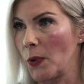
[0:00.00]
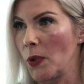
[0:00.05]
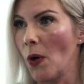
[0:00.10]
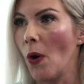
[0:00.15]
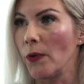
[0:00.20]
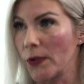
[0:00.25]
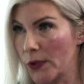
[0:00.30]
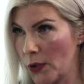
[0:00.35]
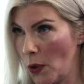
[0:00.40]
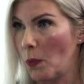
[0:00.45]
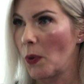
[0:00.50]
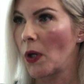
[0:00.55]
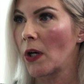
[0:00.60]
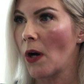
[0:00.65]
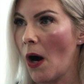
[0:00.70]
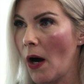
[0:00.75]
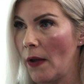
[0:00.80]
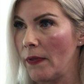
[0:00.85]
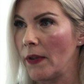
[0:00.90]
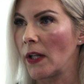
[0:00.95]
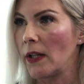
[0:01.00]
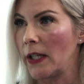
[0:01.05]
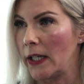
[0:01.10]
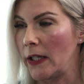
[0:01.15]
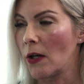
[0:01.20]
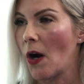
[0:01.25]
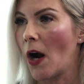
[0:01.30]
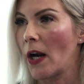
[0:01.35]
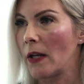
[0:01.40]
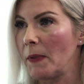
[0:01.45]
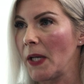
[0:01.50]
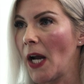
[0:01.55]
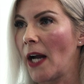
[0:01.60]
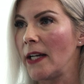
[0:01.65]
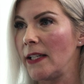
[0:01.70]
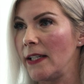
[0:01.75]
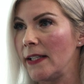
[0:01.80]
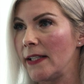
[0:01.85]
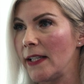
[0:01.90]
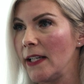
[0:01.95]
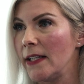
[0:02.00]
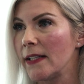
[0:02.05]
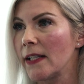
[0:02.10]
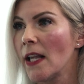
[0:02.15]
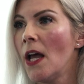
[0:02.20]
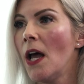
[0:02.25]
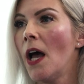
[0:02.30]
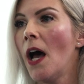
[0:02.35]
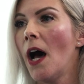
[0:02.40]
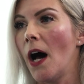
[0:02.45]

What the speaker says: would also work on the clean economy ITCs.